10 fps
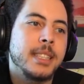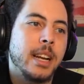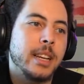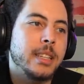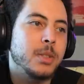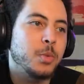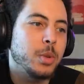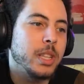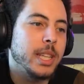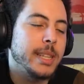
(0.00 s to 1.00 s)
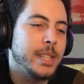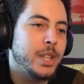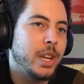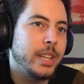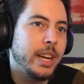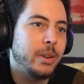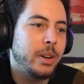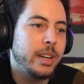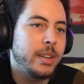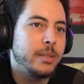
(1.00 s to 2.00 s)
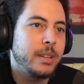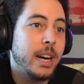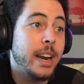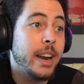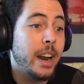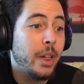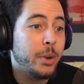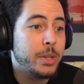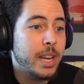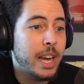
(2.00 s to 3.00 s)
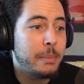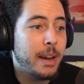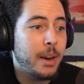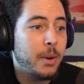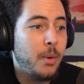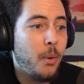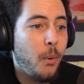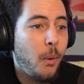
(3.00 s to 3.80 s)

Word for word: Tanaka's really getting shut down right now. Another timeout.